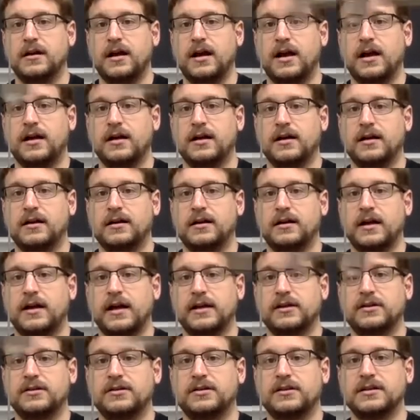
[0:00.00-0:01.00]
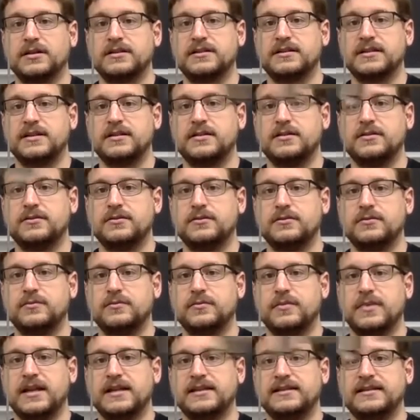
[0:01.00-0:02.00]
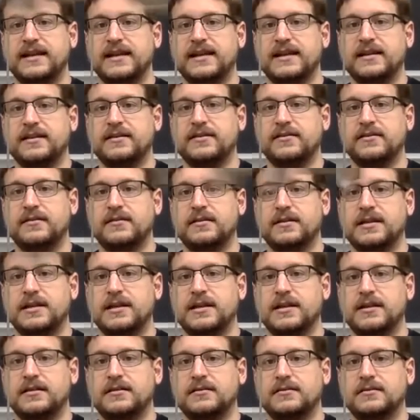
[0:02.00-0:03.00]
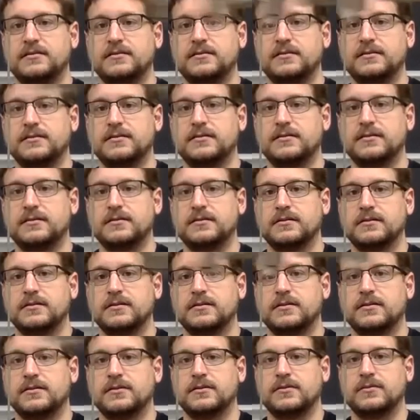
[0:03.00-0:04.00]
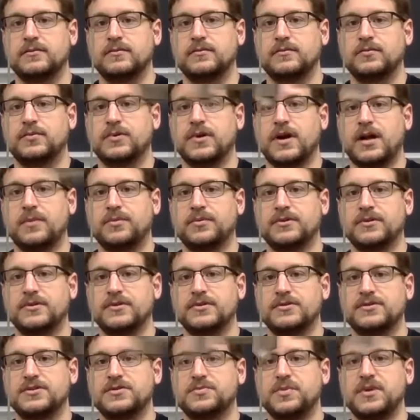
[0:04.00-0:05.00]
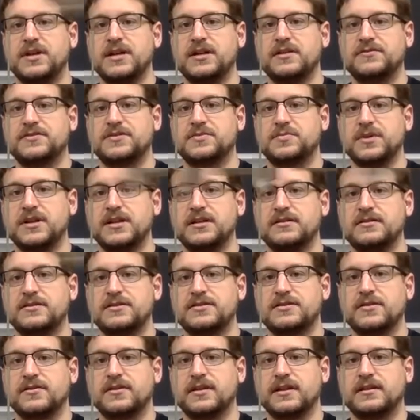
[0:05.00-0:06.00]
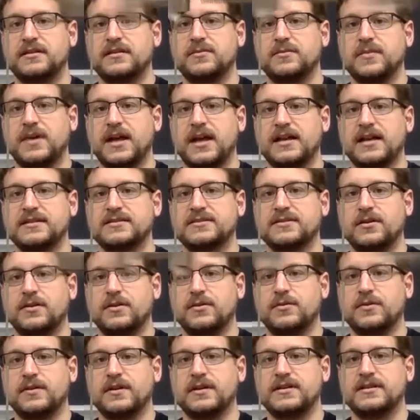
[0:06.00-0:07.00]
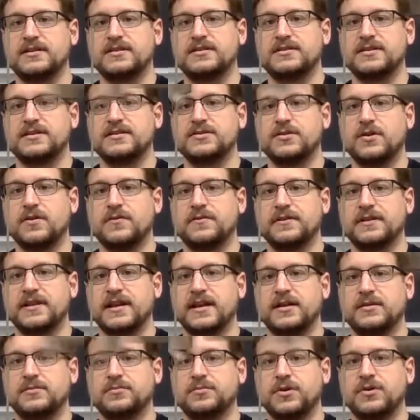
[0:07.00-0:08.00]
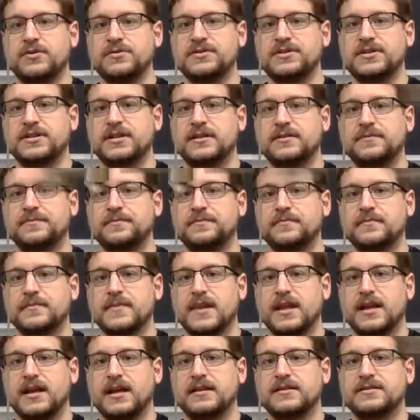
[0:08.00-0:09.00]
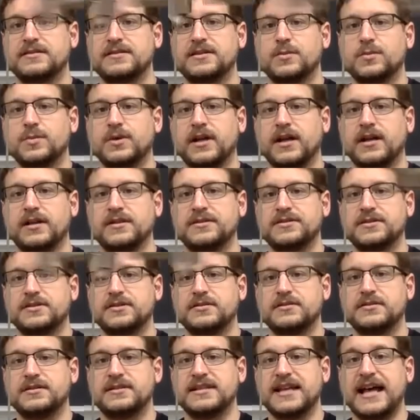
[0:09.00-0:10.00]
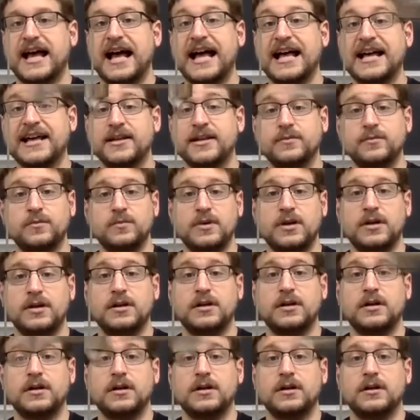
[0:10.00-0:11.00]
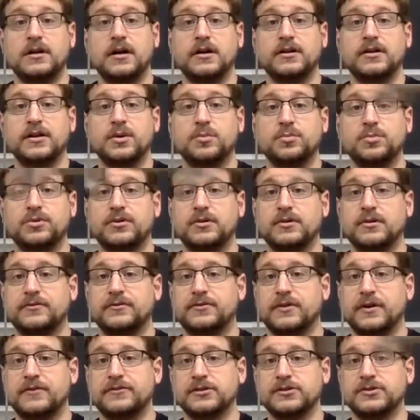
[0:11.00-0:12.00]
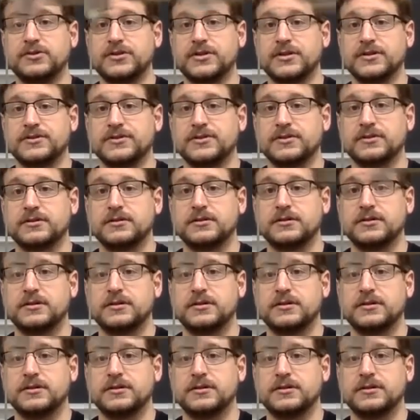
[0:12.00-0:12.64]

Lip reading: I could continue maintaining the proper speed of spin so that the mass always is over that post, and someone else could time a number of revolutions.